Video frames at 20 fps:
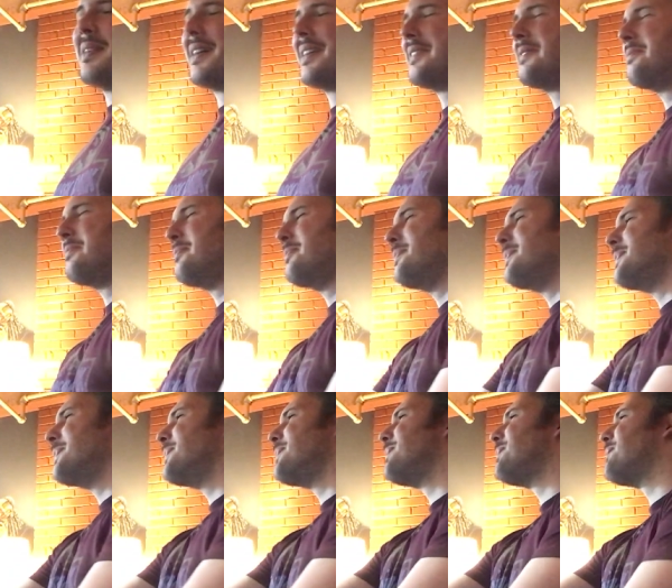but
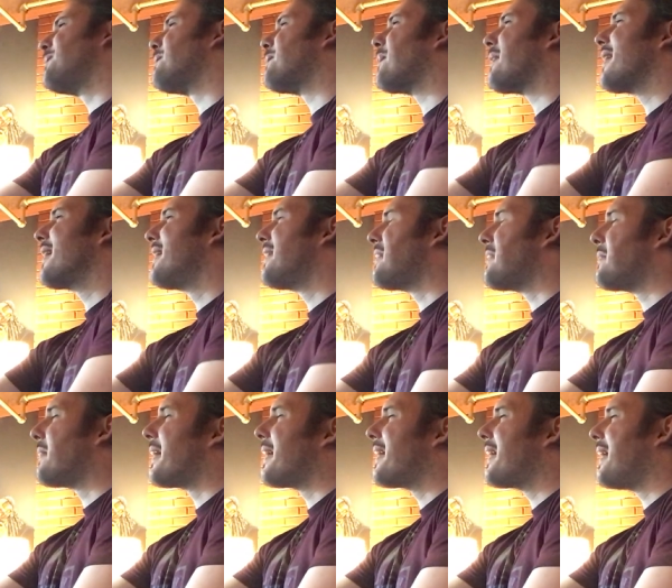
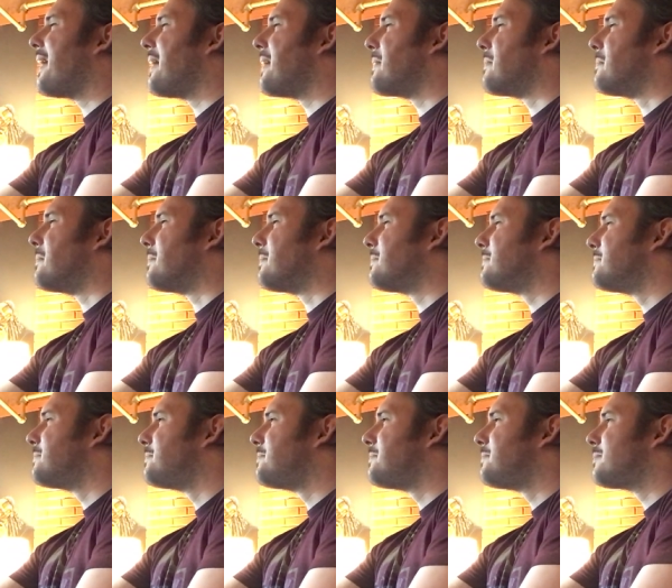anyway, um,
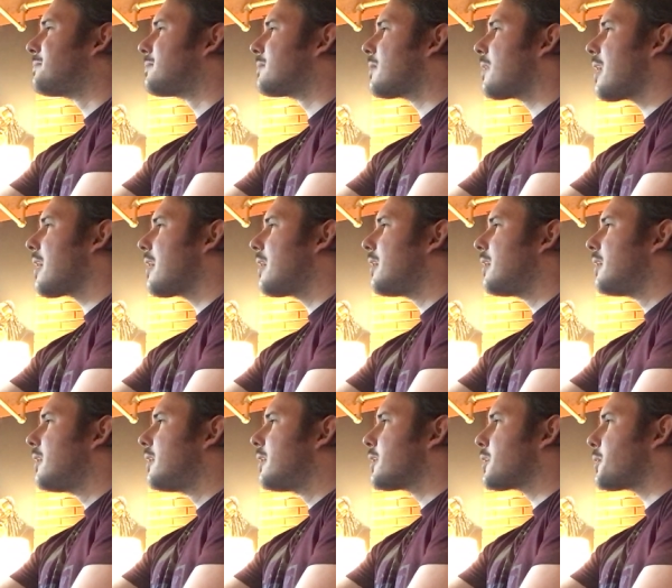
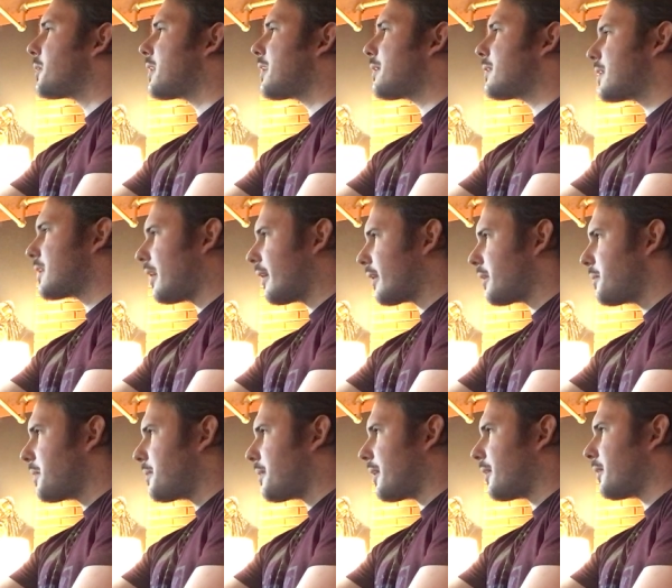so when he was talking to
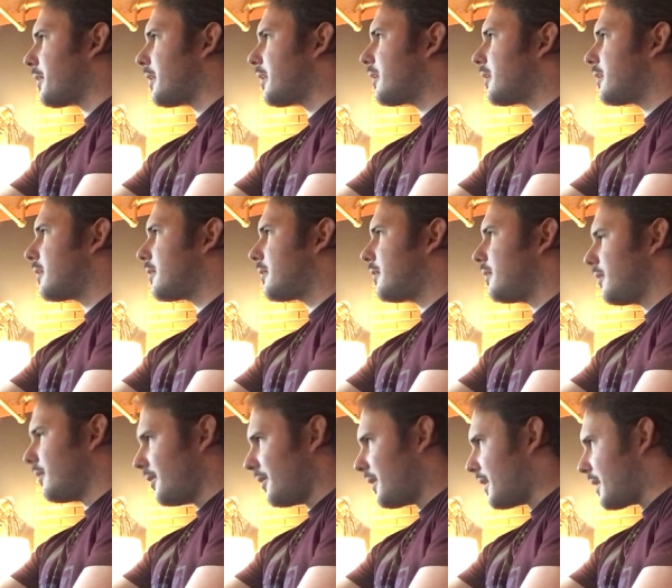me about
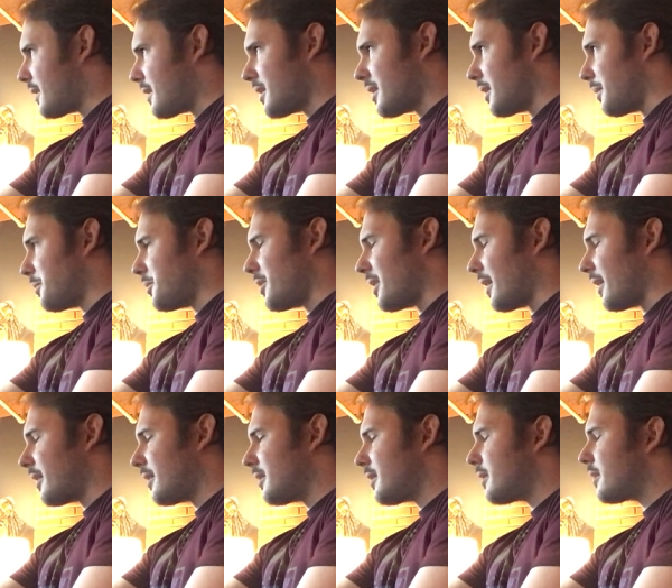this
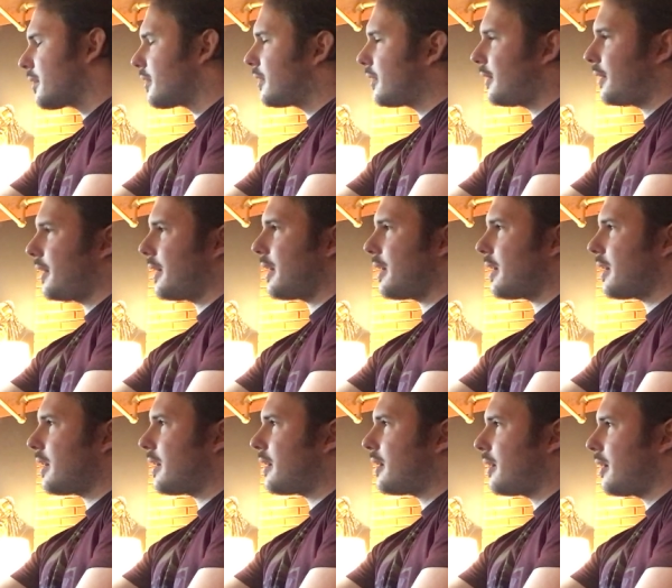subject,
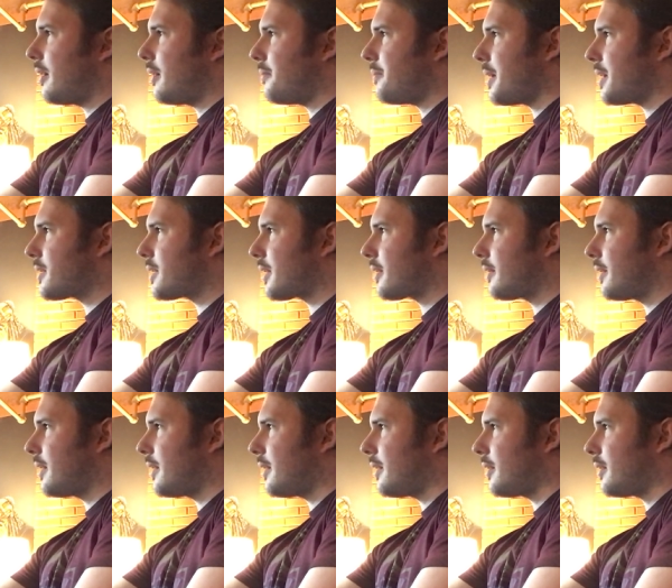
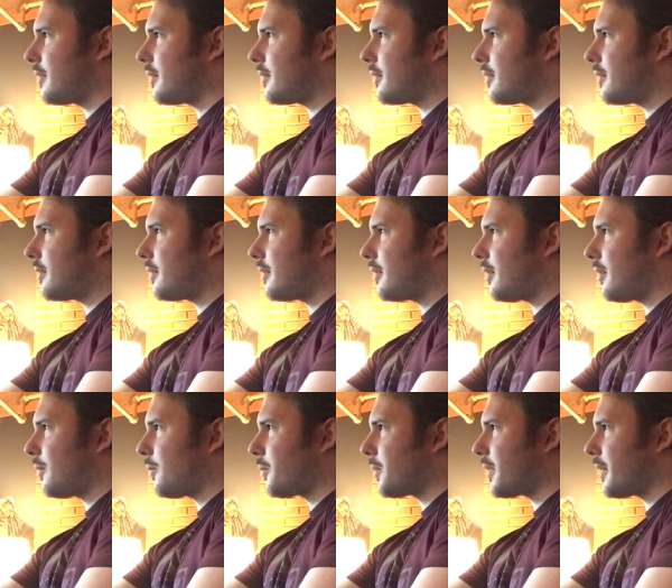basically,
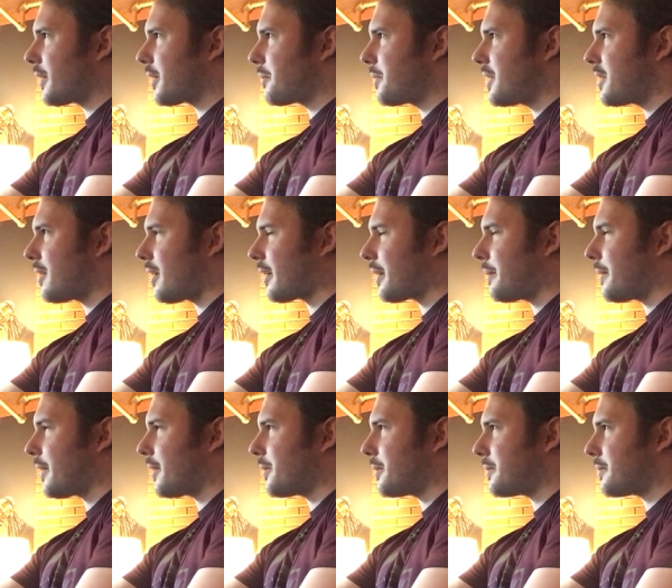we're not going to be talking
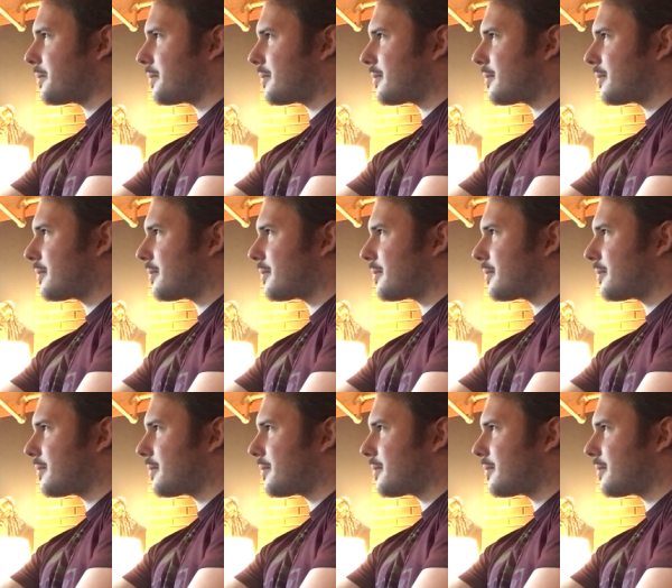about